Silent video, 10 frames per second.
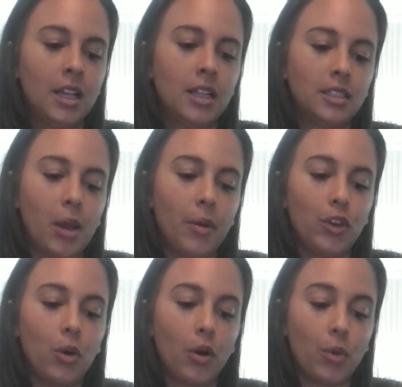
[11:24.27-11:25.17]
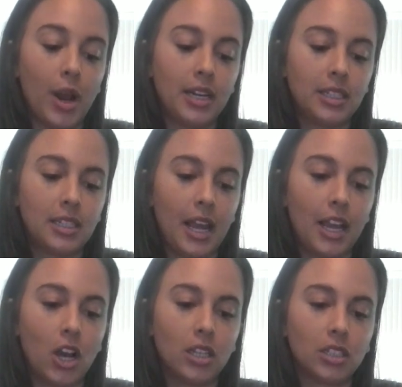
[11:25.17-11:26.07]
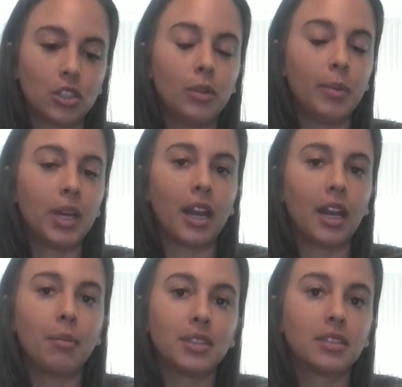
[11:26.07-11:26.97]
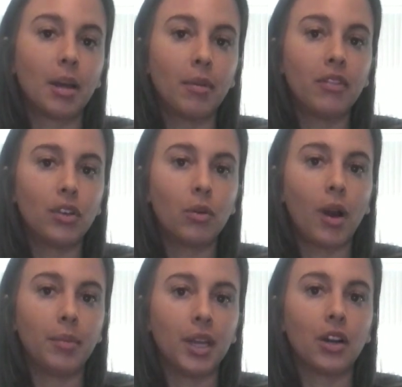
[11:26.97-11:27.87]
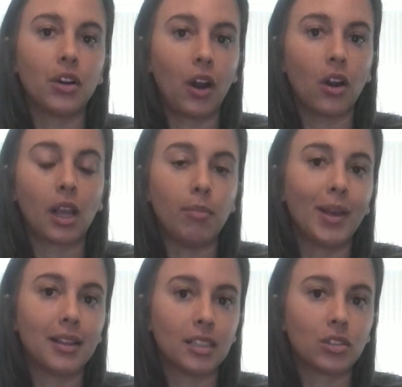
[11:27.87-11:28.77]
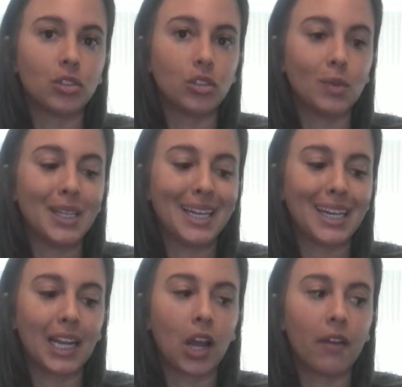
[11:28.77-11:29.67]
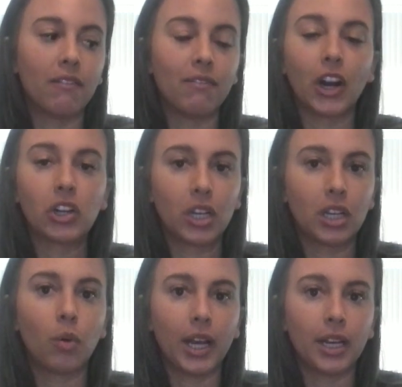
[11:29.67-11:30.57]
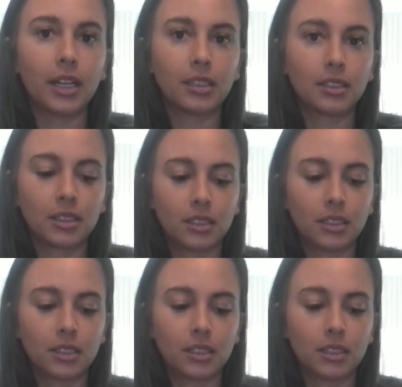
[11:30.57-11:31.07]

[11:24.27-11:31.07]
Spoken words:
Some of you are ready to take on this new beginning, but some of you I'm hearing are keeping this new beginning very quiet.